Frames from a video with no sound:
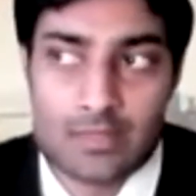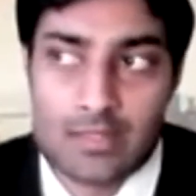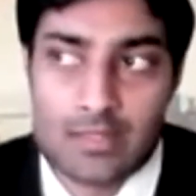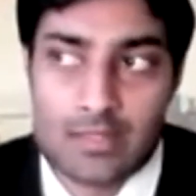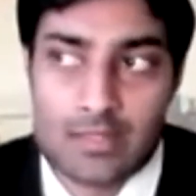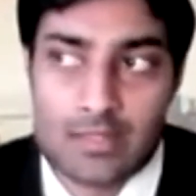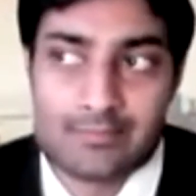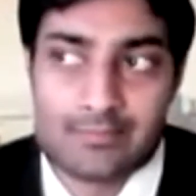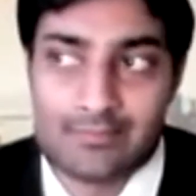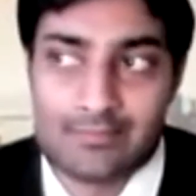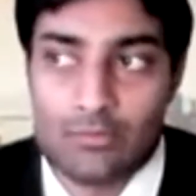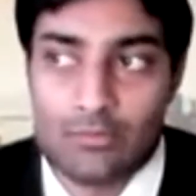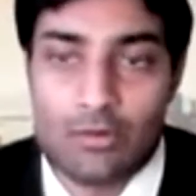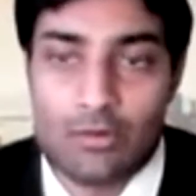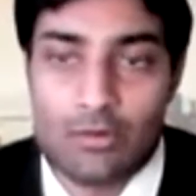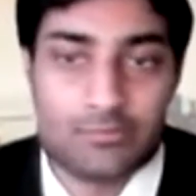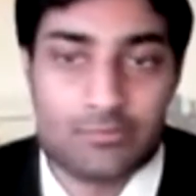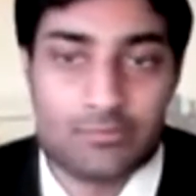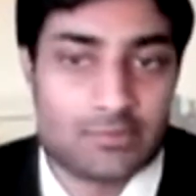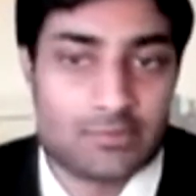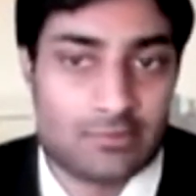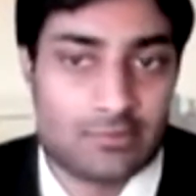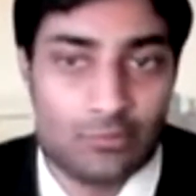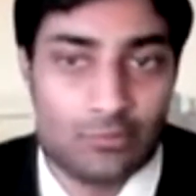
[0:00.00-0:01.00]
some
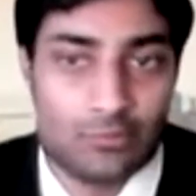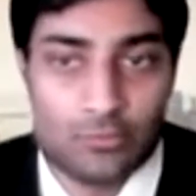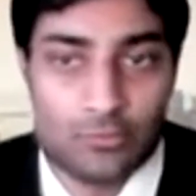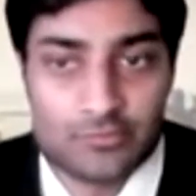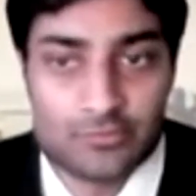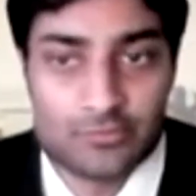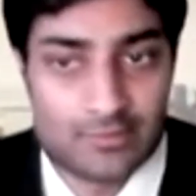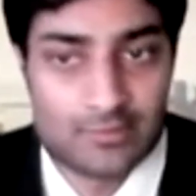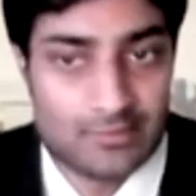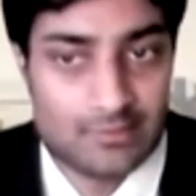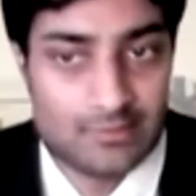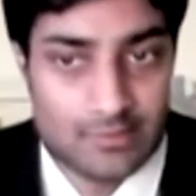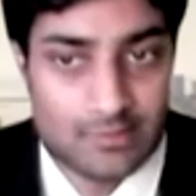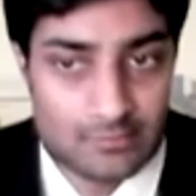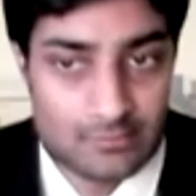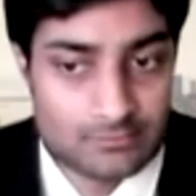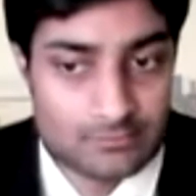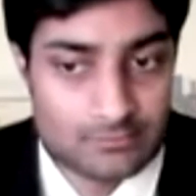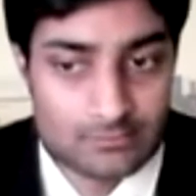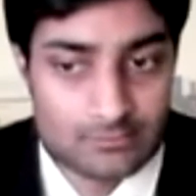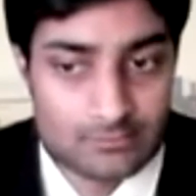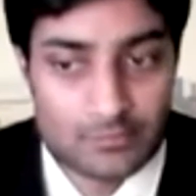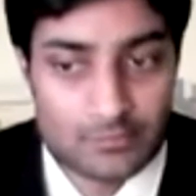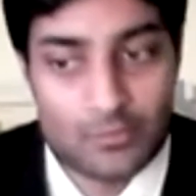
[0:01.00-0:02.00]
obstacle was cleared,
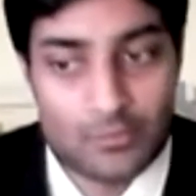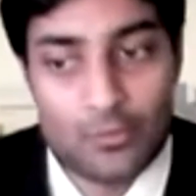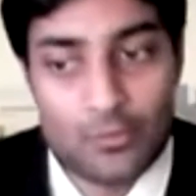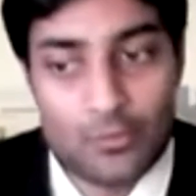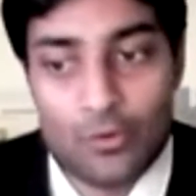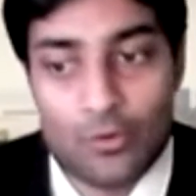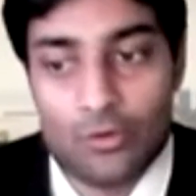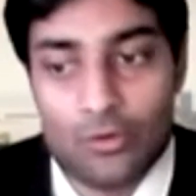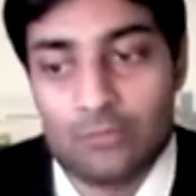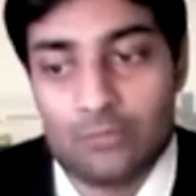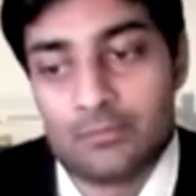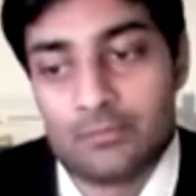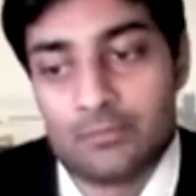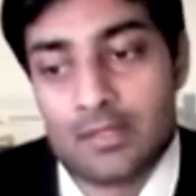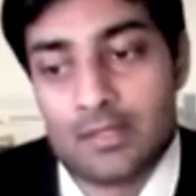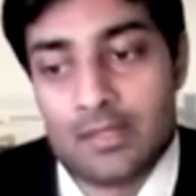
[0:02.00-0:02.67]
or